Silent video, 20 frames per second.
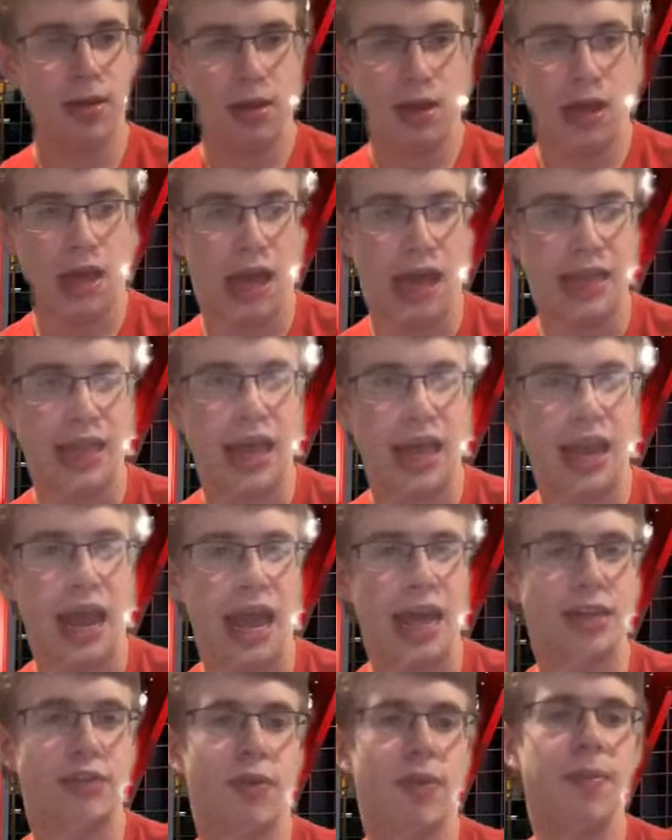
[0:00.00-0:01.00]
And then
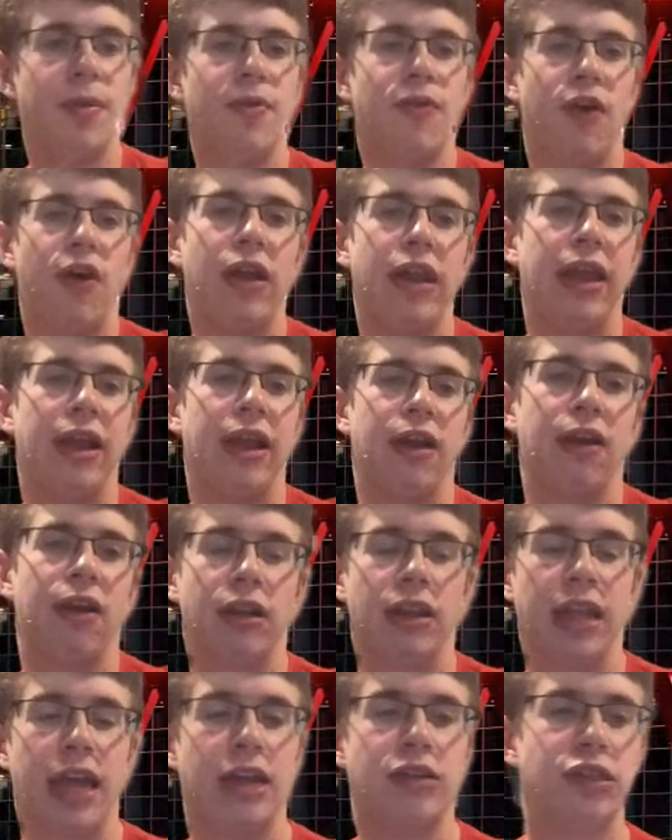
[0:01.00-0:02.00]
as we move on here,
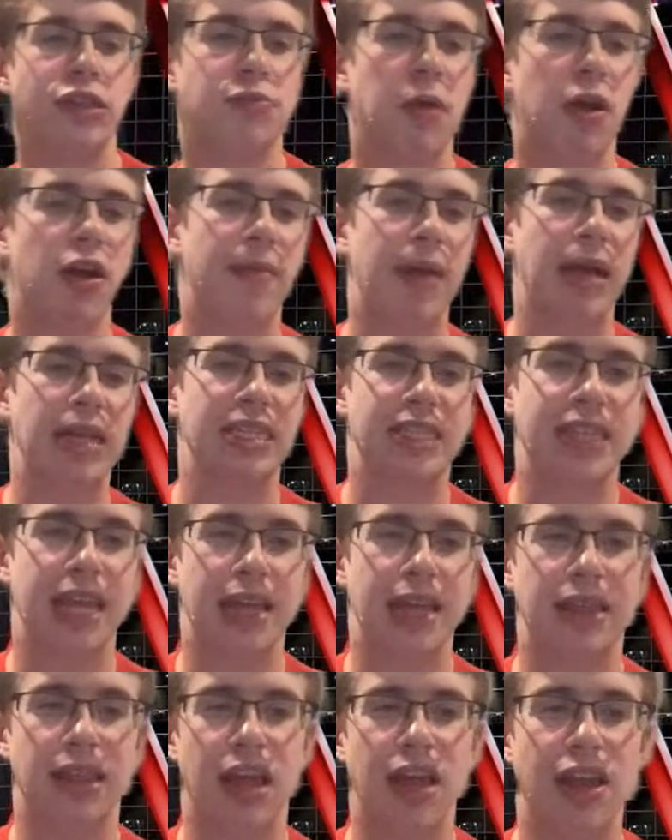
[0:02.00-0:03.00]
Landry spoke about
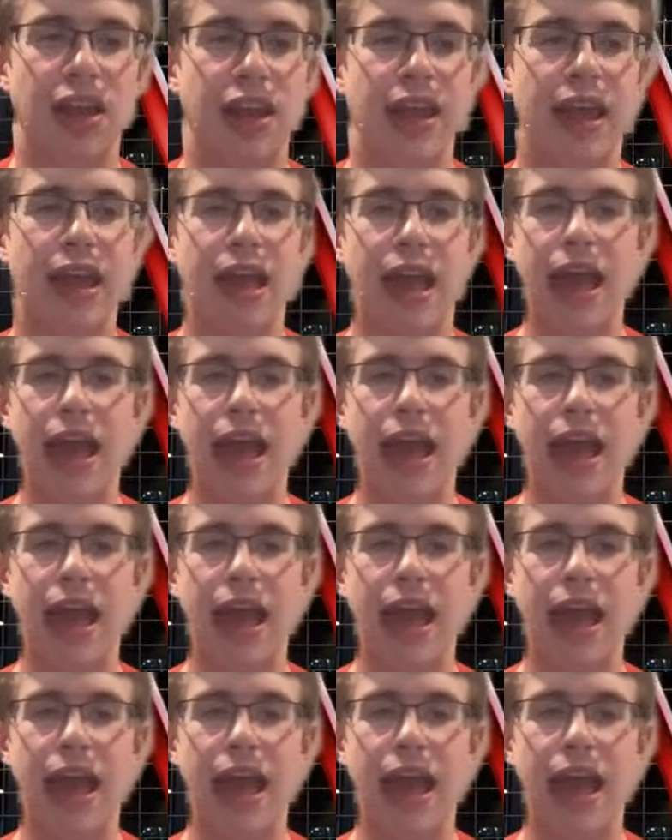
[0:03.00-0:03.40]
Seth Lundy